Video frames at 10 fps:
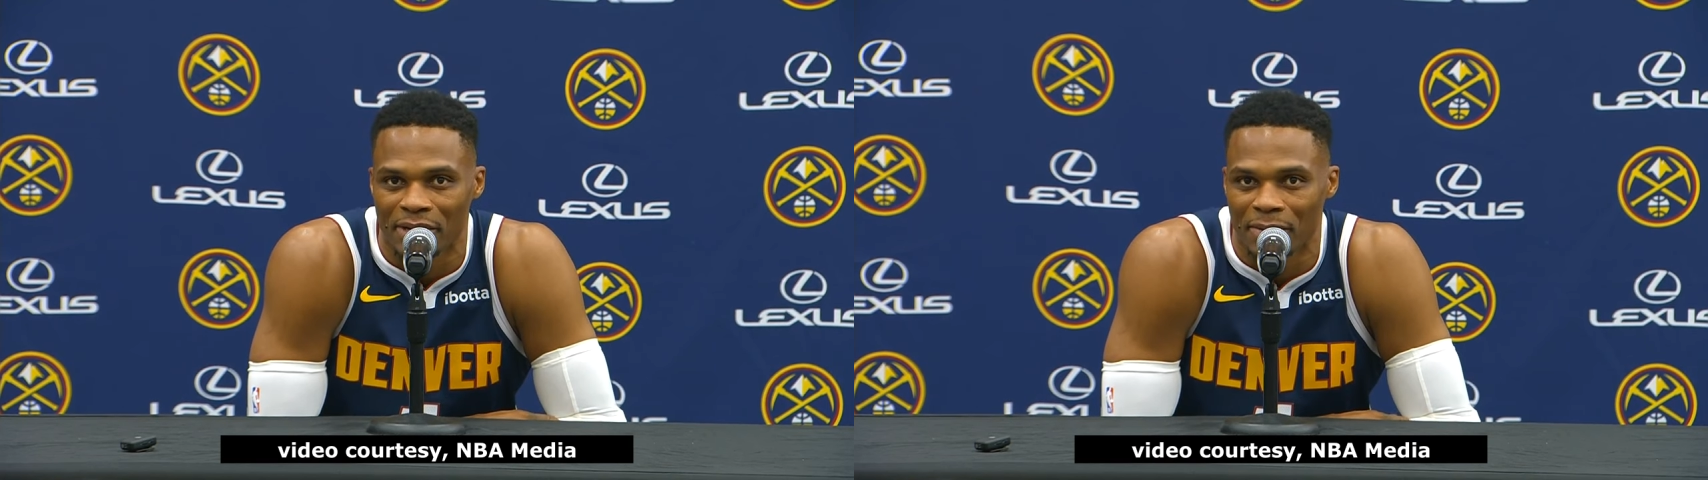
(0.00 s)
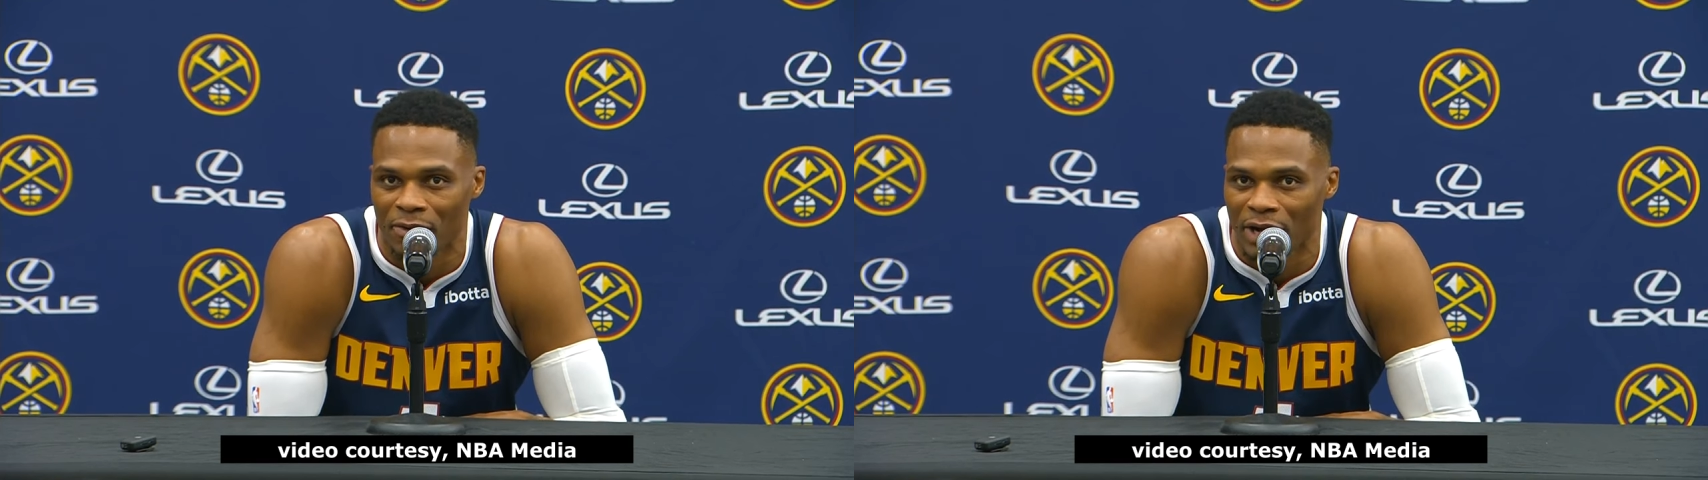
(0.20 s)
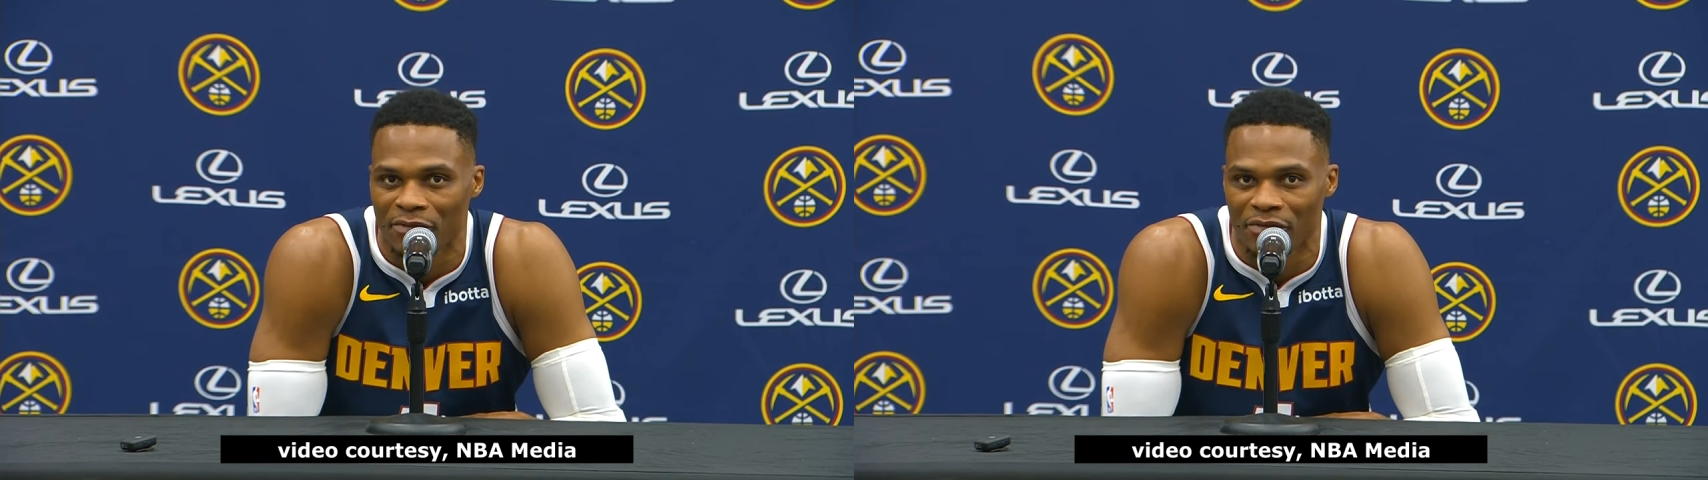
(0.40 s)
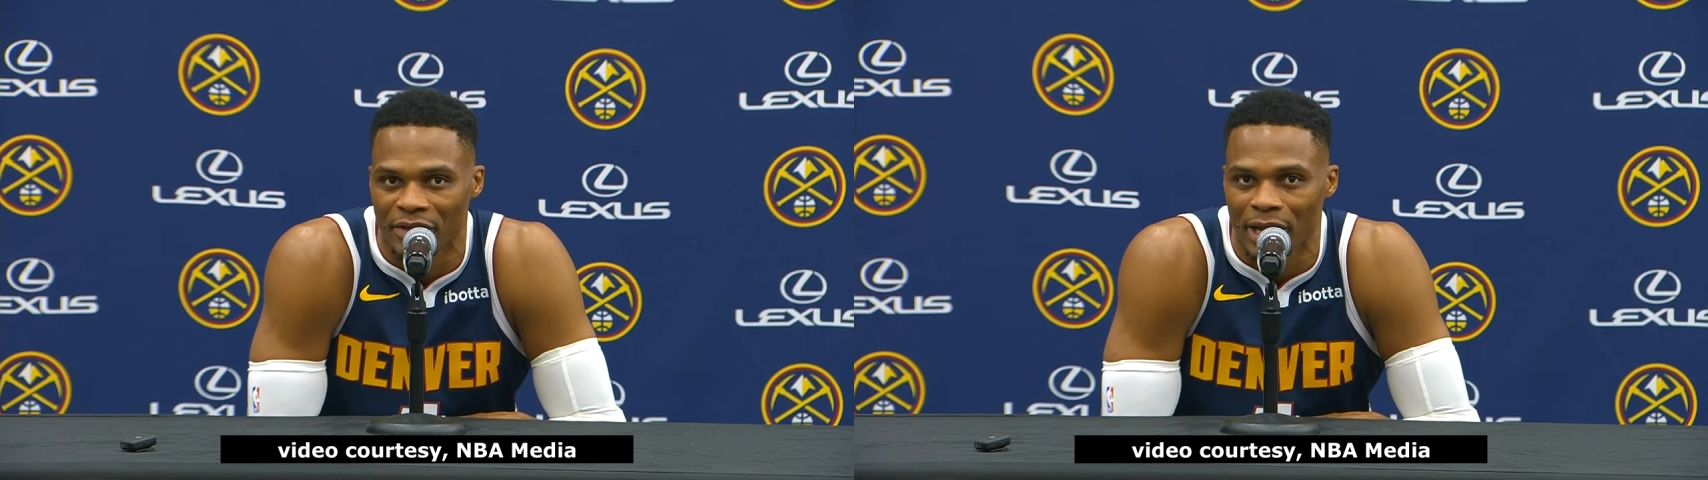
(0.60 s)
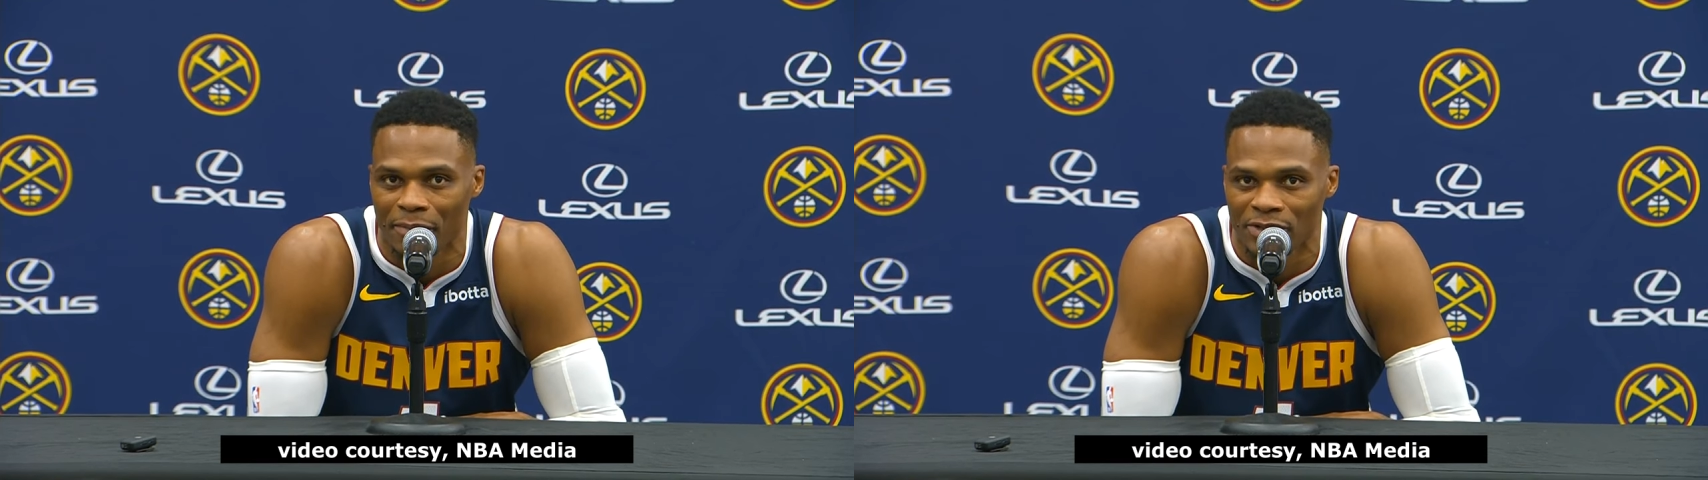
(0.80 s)
And I'm grateful
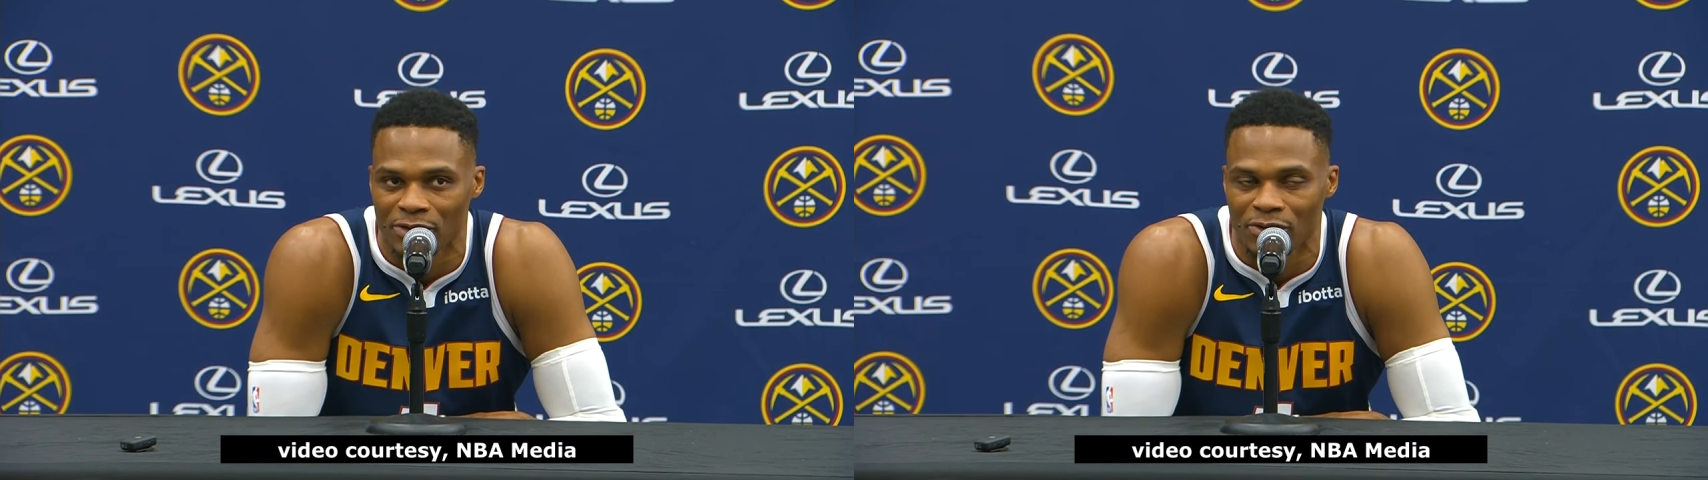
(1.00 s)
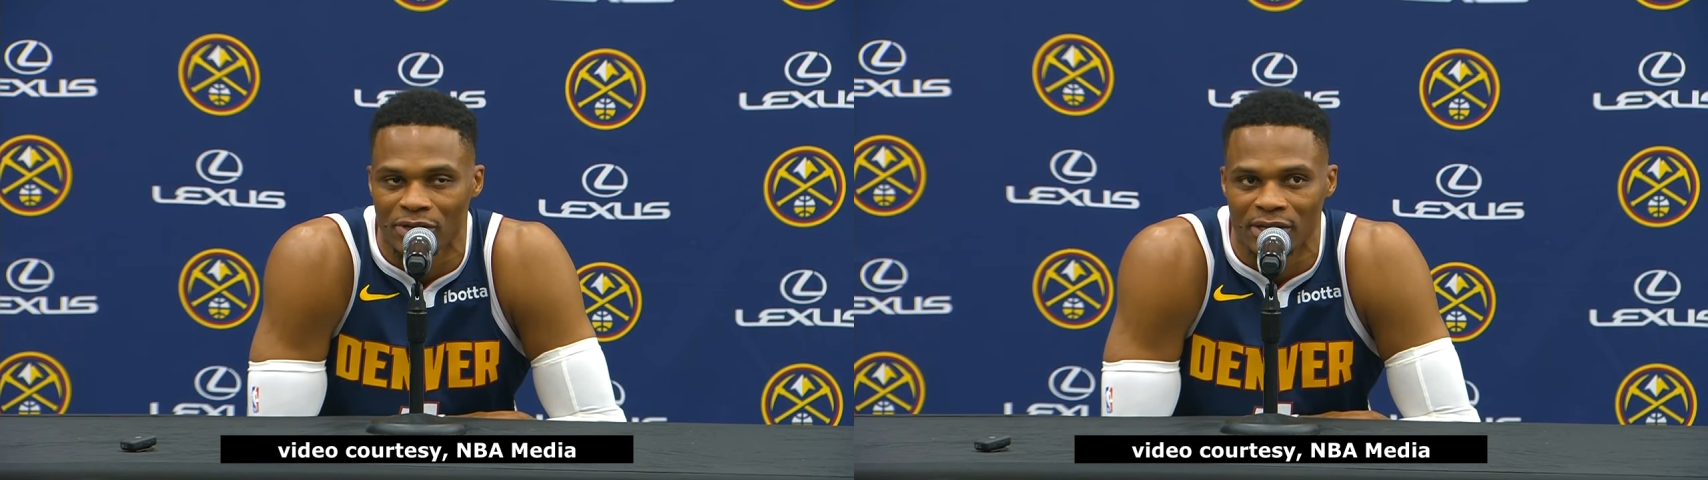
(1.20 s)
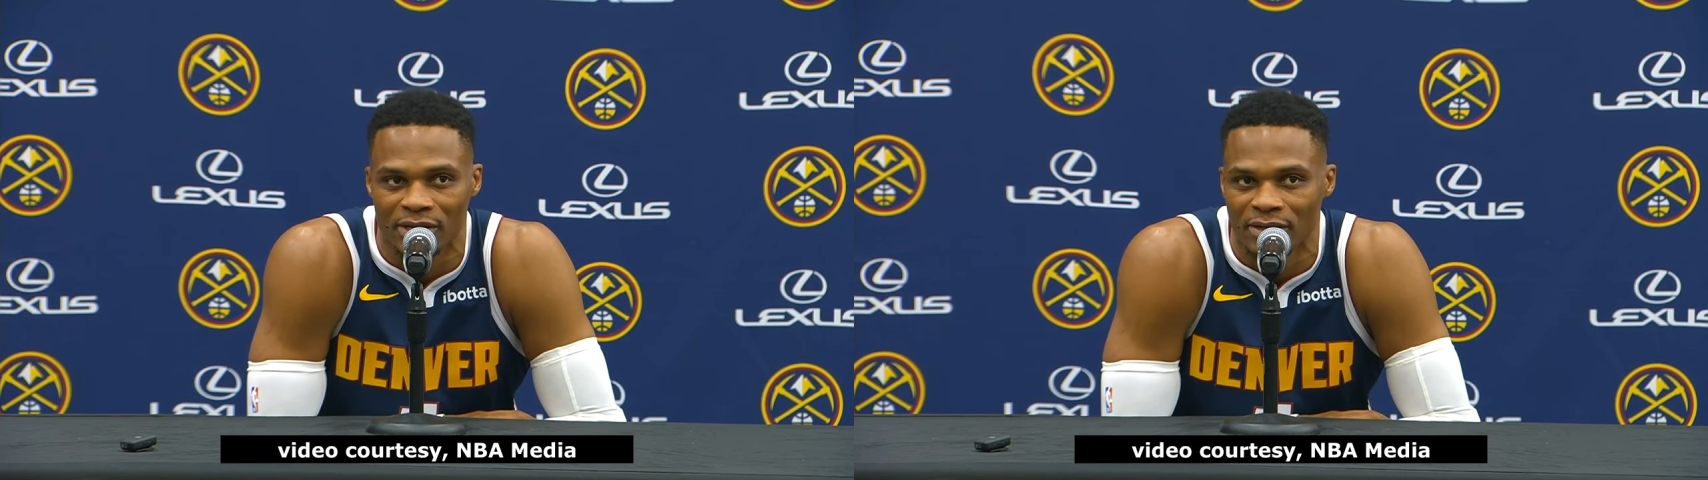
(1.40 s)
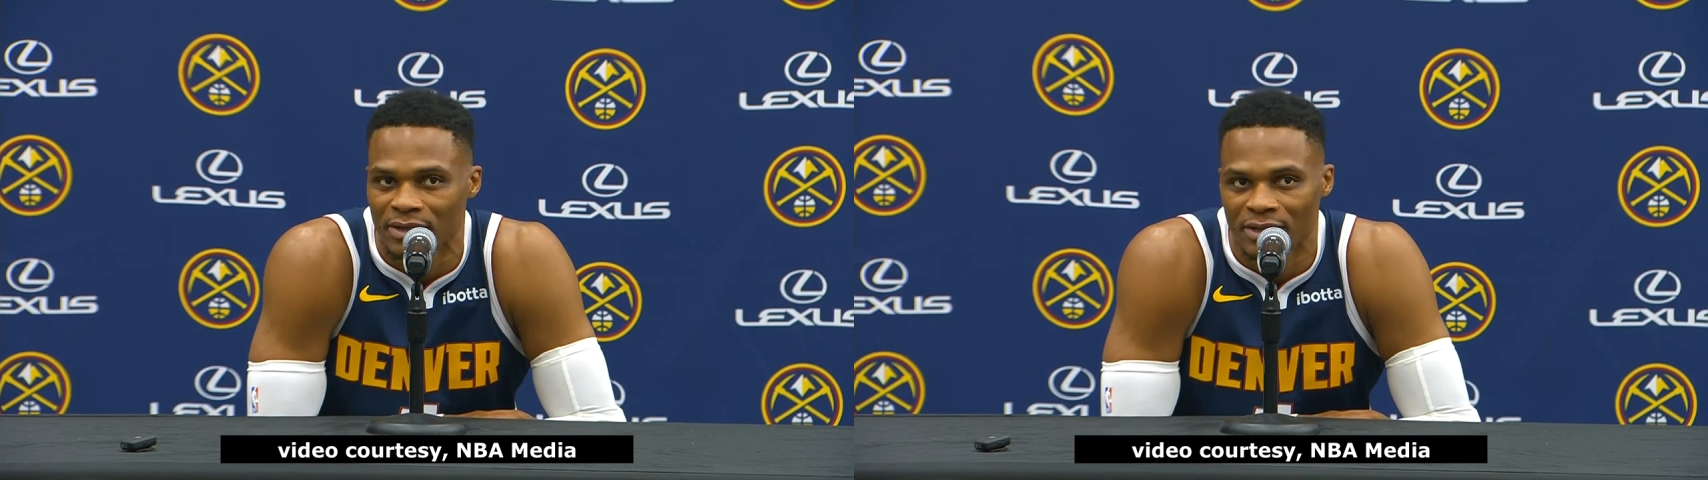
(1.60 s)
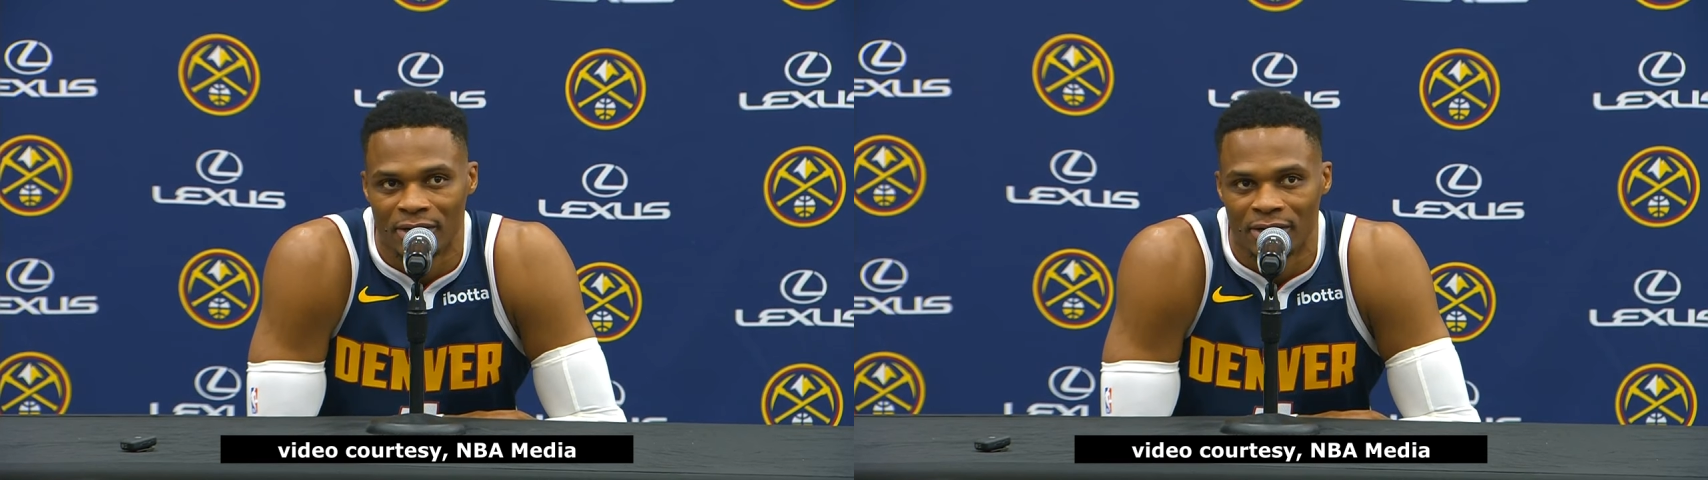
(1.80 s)
for the opportunity, and